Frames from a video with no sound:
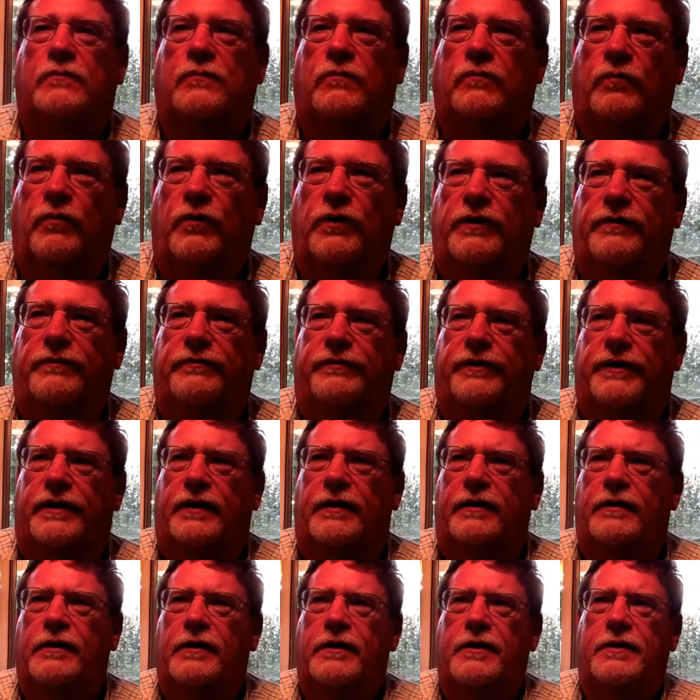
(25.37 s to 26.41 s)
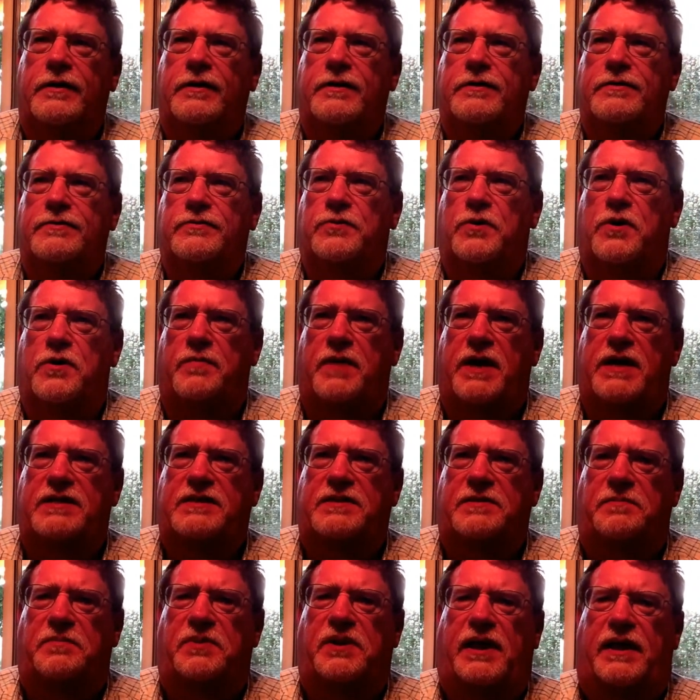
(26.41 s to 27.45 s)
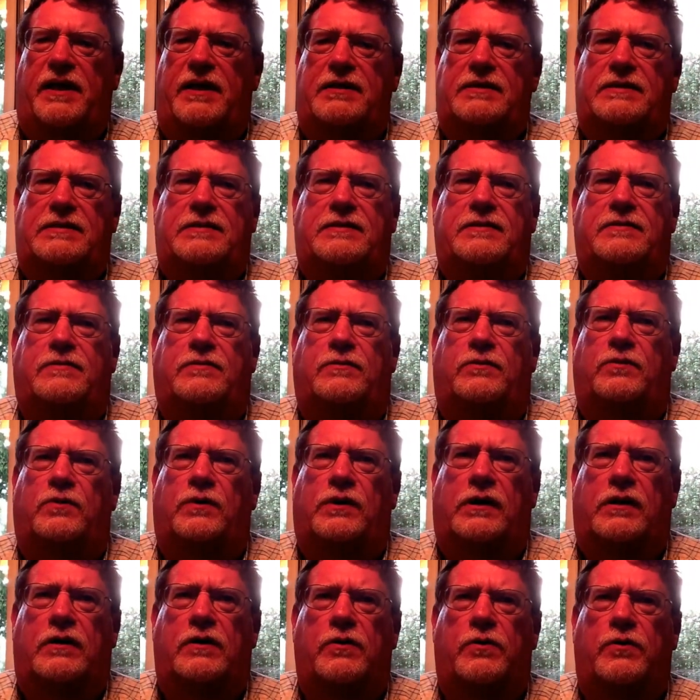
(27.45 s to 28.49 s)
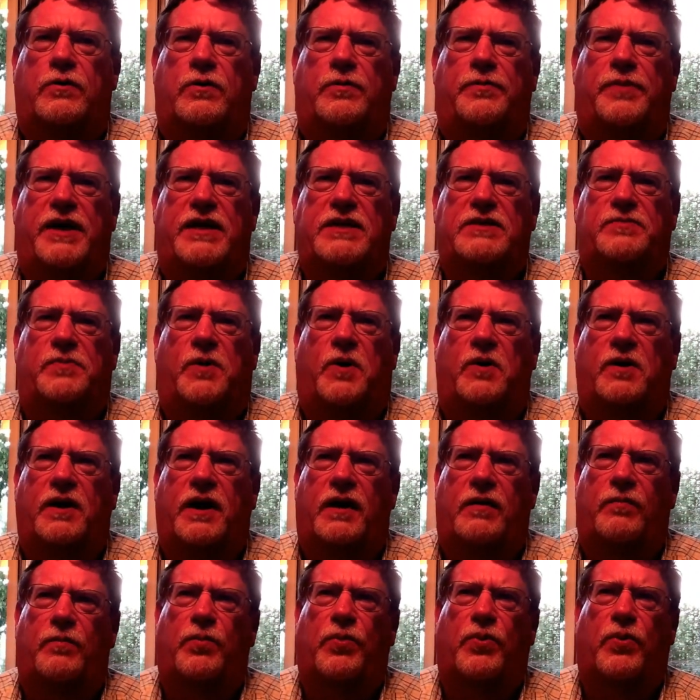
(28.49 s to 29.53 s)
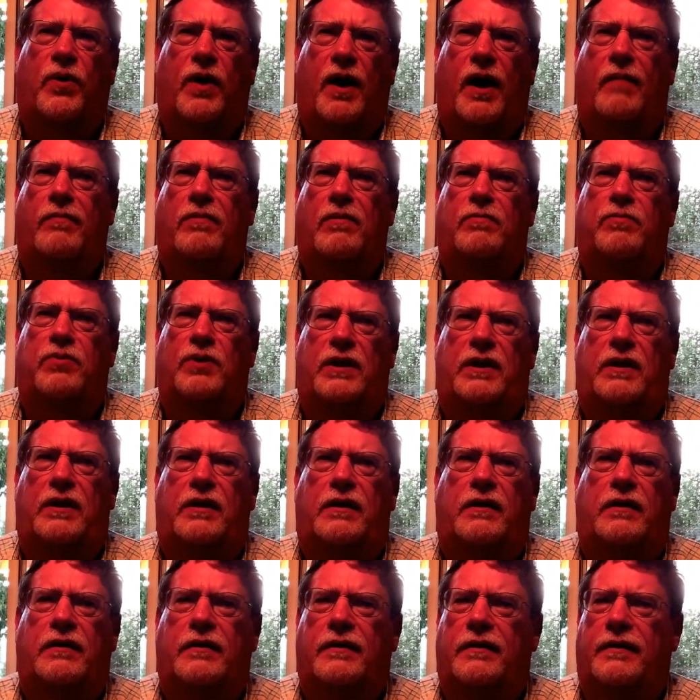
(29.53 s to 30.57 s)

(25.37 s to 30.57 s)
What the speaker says: We've sort of made some plans to go to a baseball game, probably